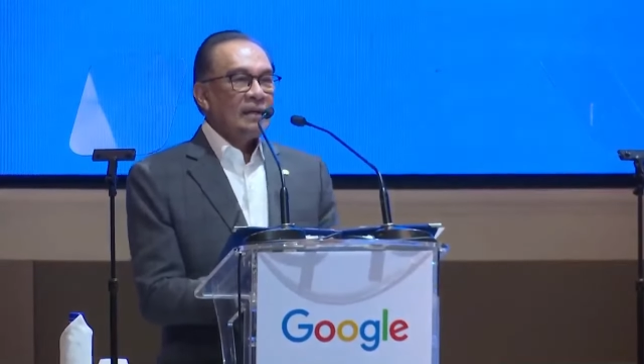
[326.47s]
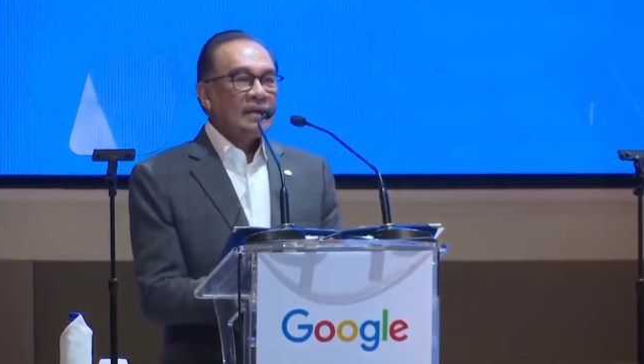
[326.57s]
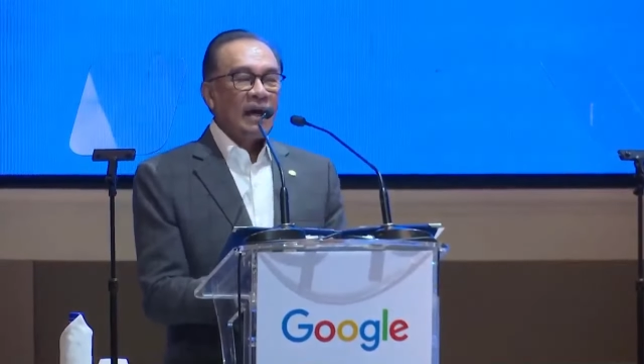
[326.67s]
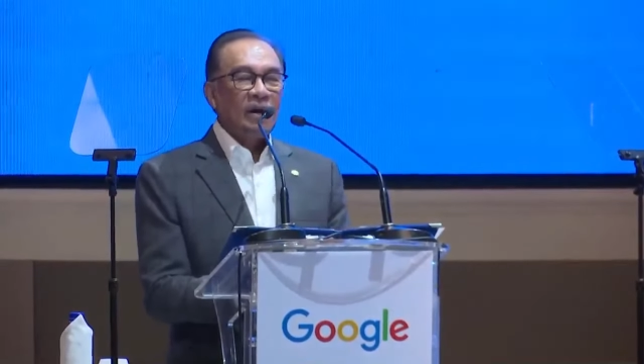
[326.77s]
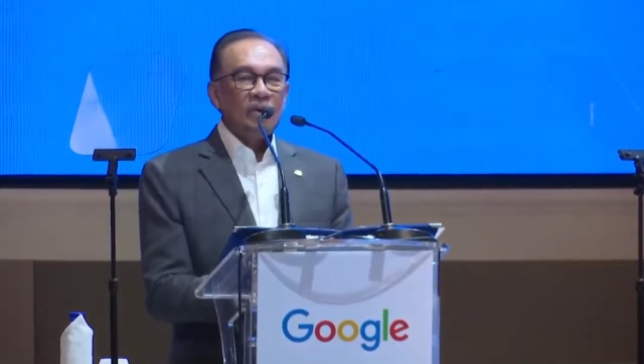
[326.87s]

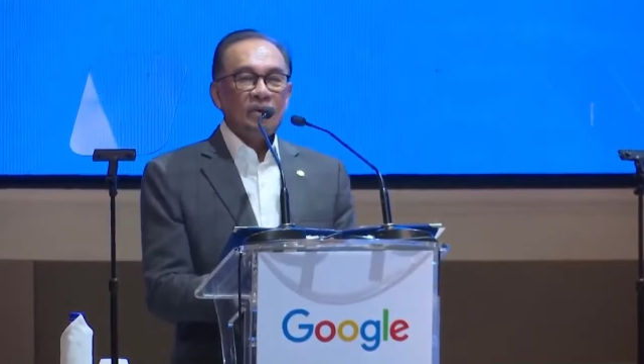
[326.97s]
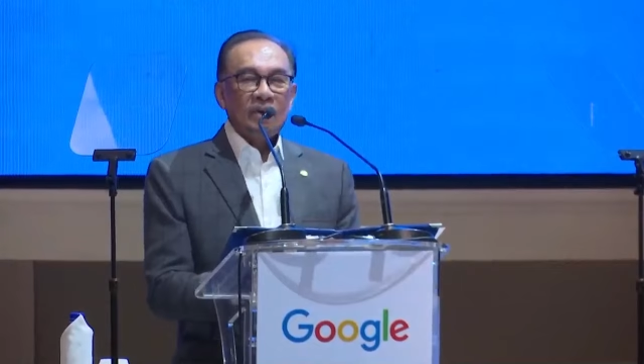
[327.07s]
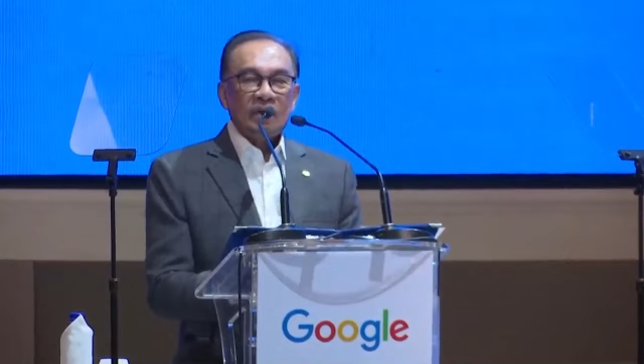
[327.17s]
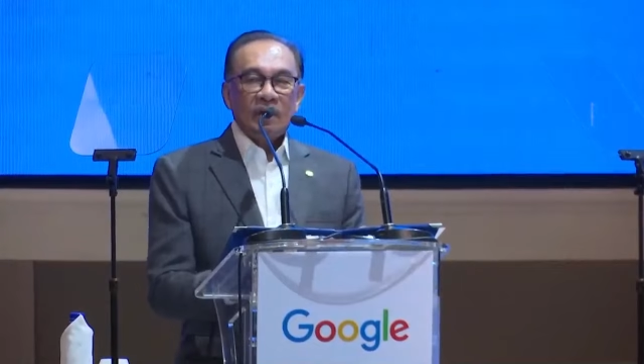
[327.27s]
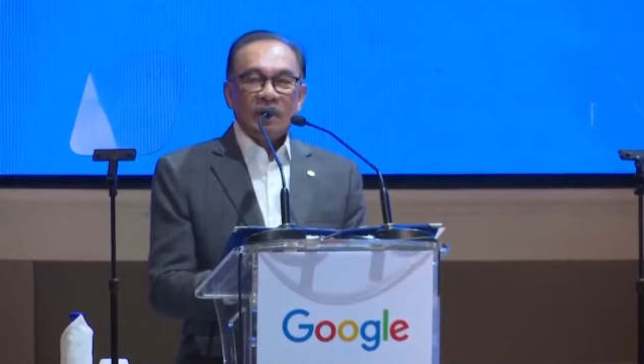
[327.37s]
Now,
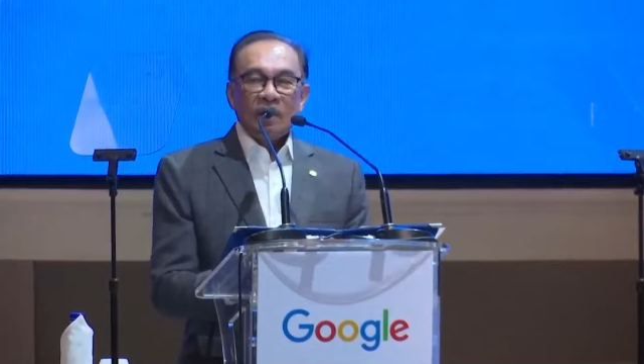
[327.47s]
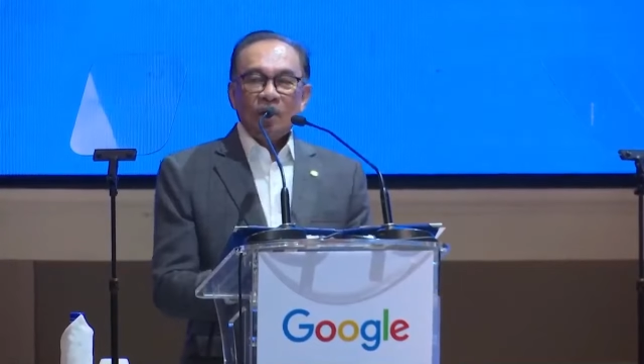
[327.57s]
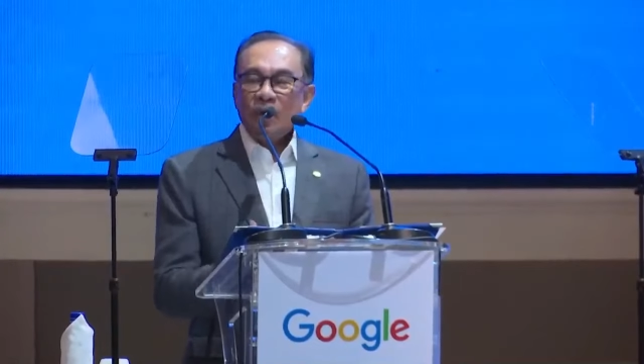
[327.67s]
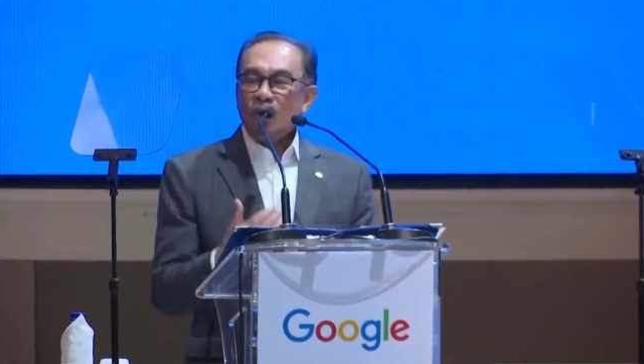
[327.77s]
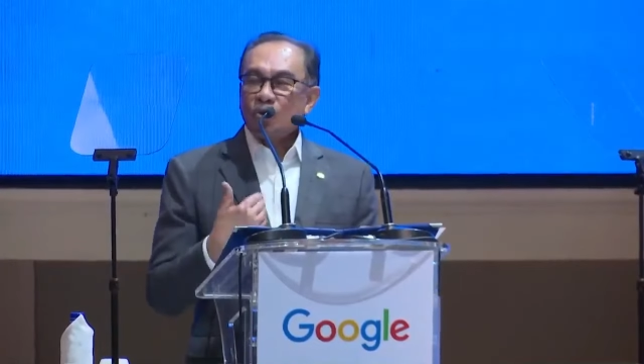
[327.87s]

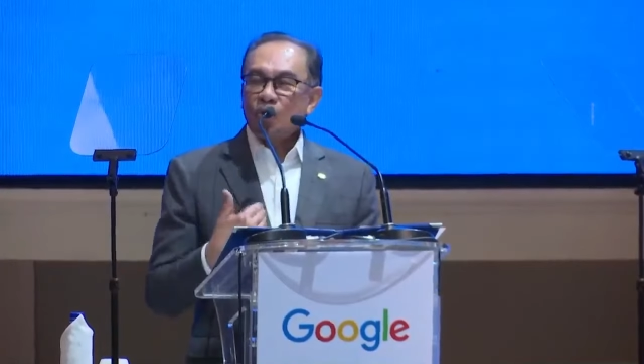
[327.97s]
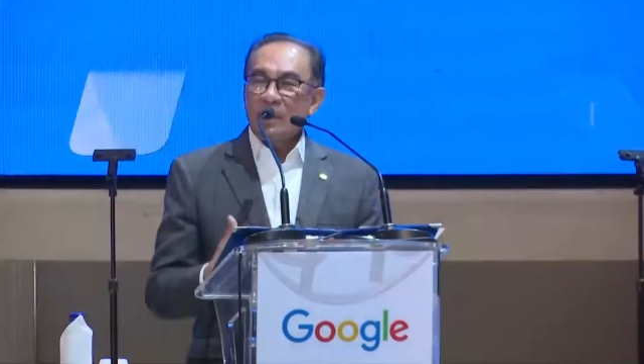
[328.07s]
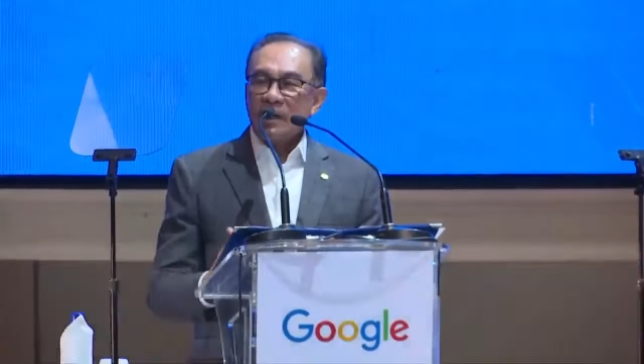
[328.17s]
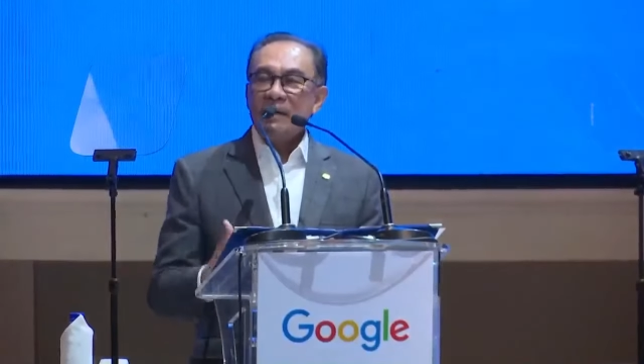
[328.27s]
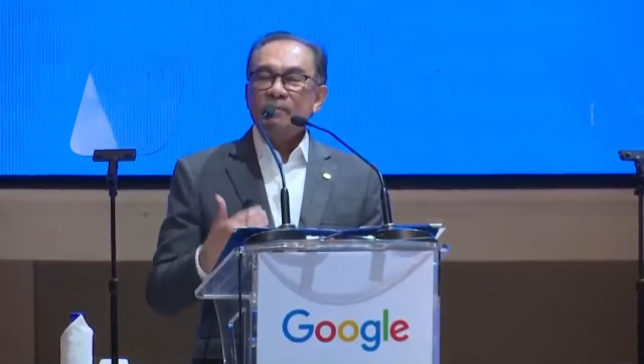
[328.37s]
we also
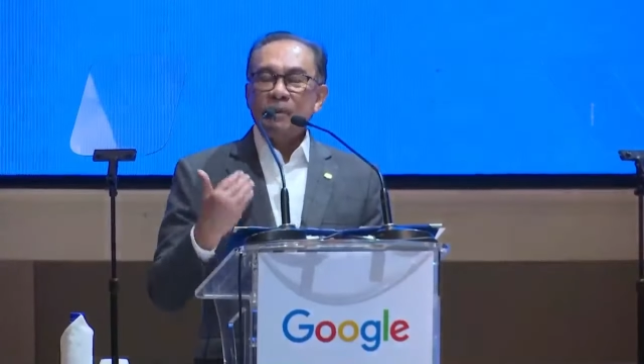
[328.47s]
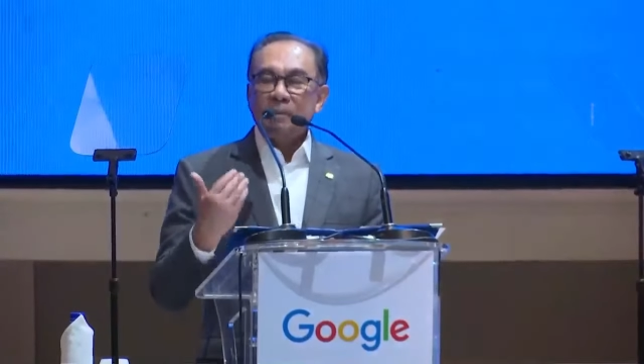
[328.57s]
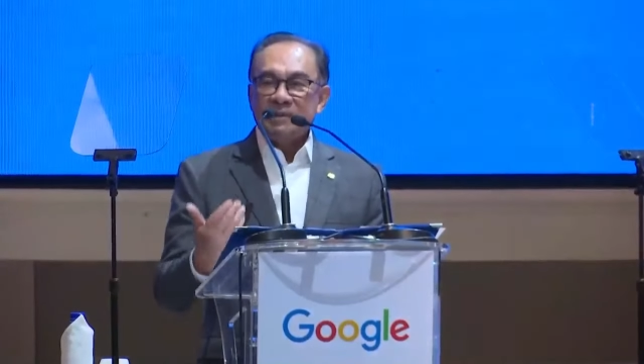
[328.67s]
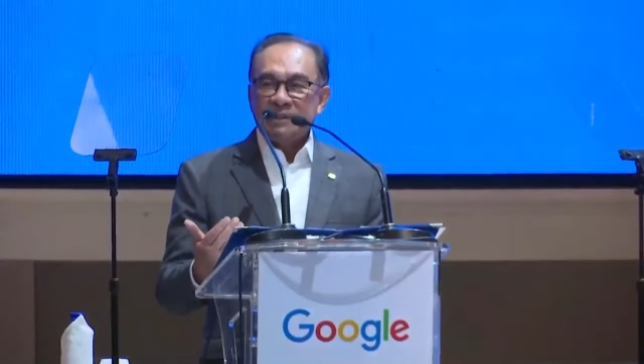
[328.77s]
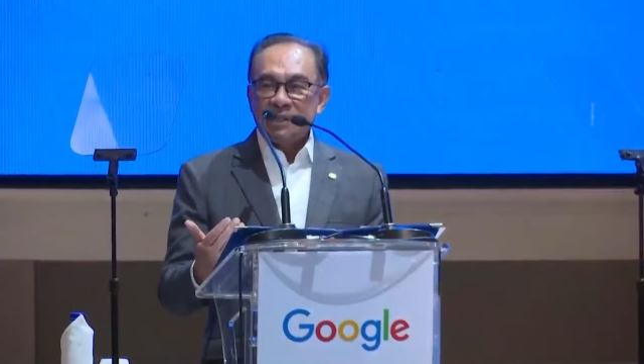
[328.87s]
aim to
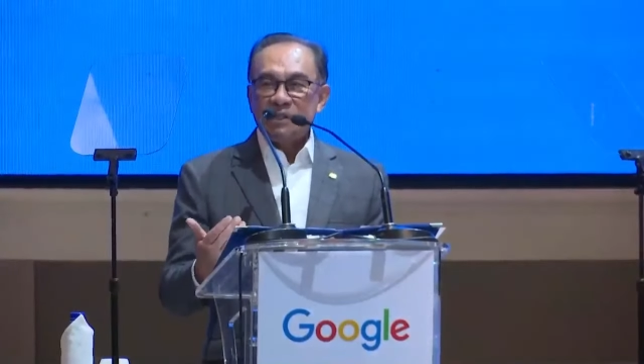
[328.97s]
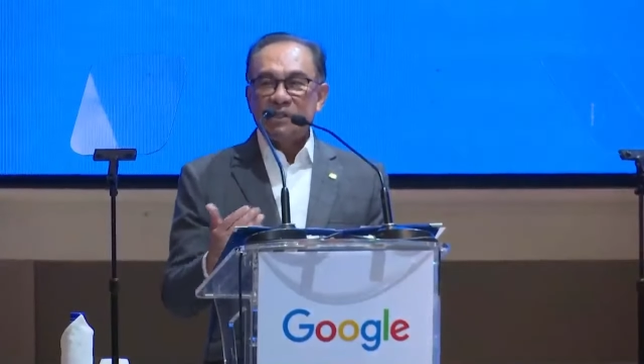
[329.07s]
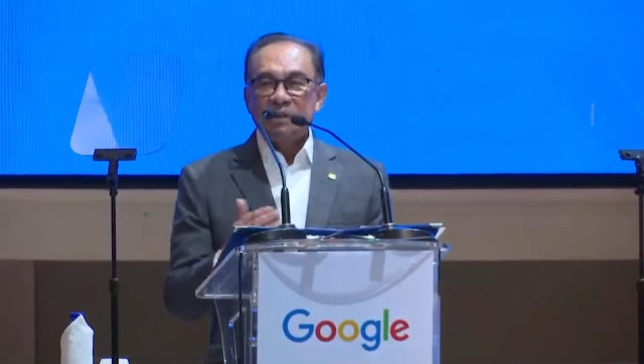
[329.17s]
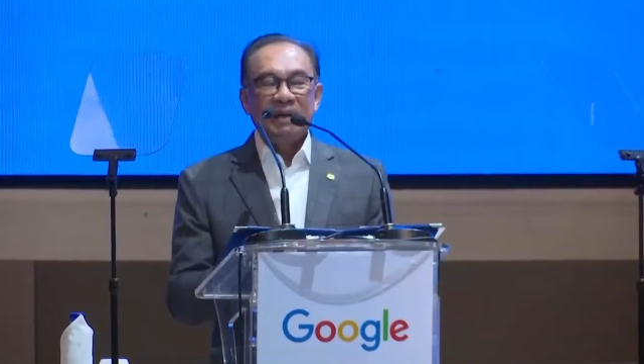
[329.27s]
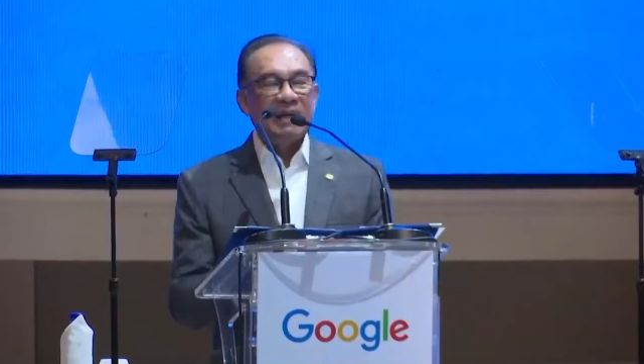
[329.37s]

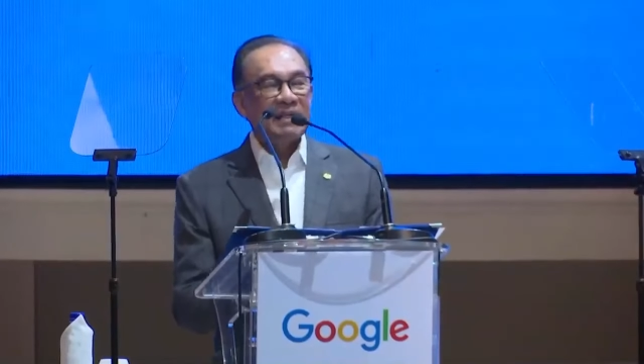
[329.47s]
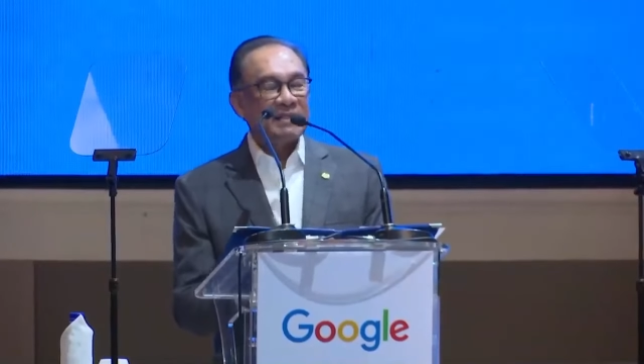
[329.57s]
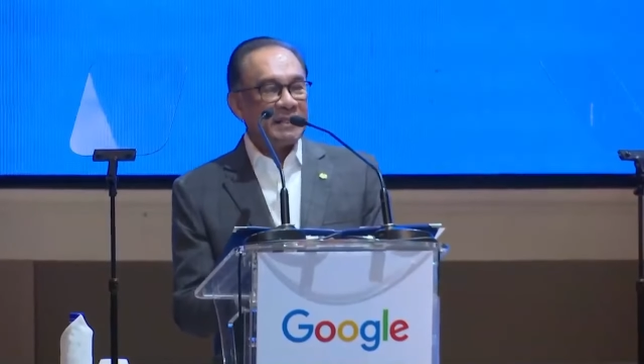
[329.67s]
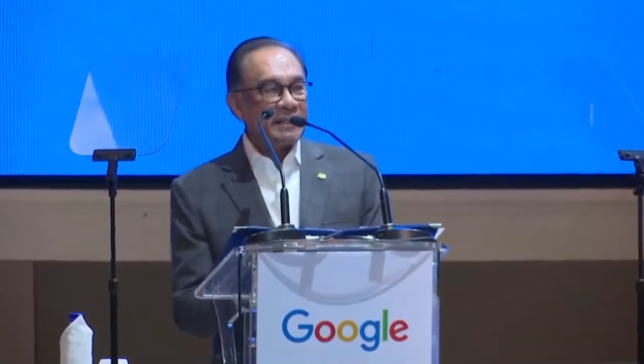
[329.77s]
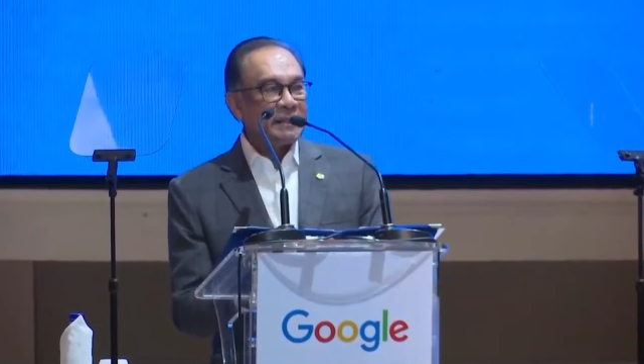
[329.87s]
position
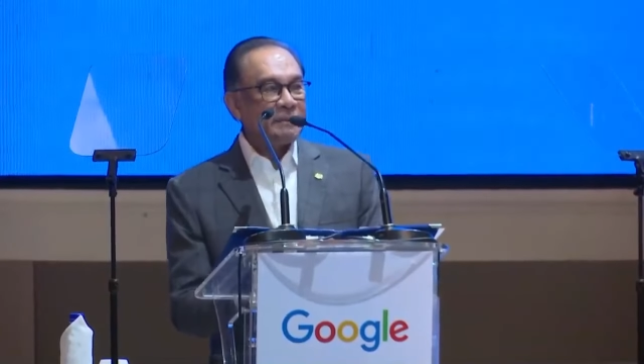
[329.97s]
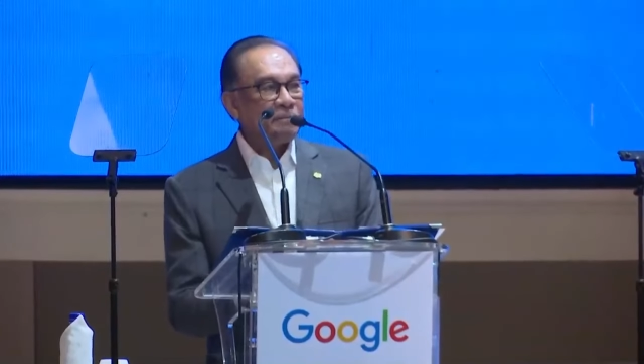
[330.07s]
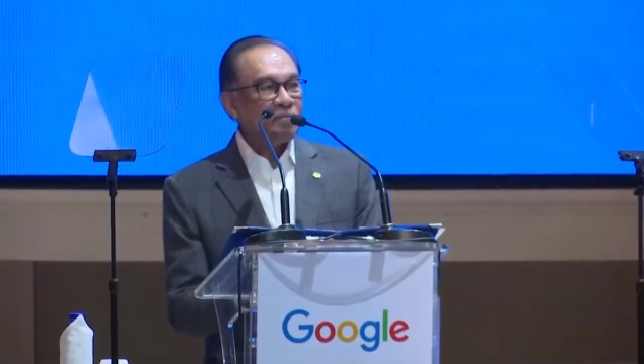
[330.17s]
Malaysia